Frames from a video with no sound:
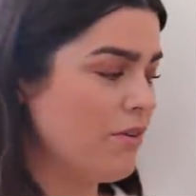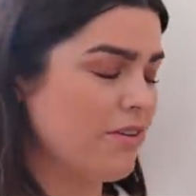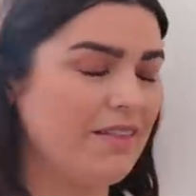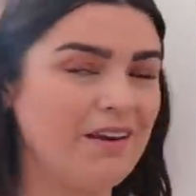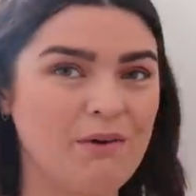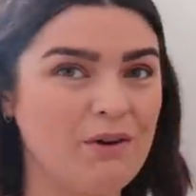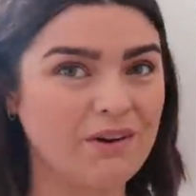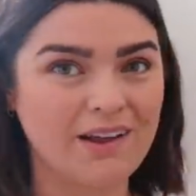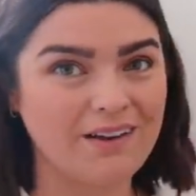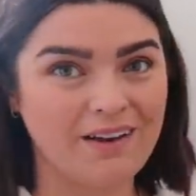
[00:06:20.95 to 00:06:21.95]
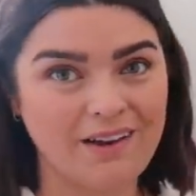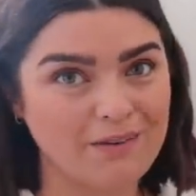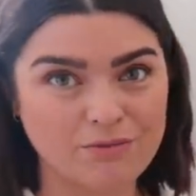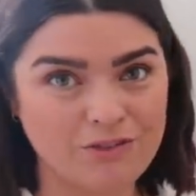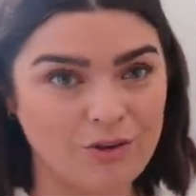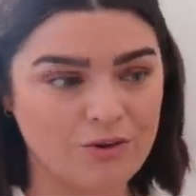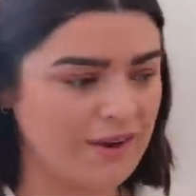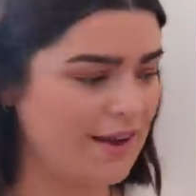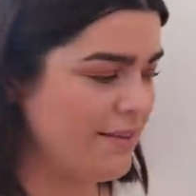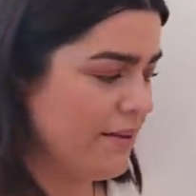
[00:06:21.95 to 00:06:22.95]
because I think we got it like two,
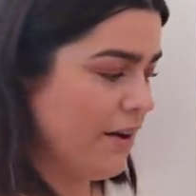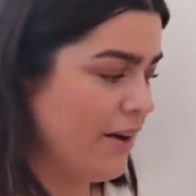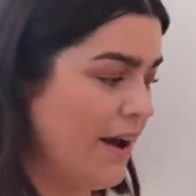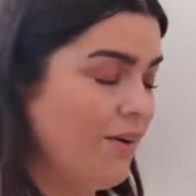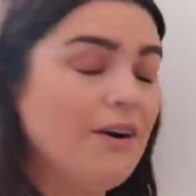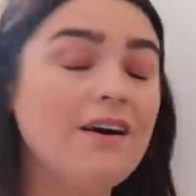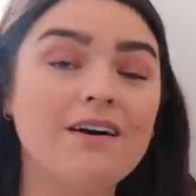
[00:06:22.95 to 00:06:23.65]
three years ago now,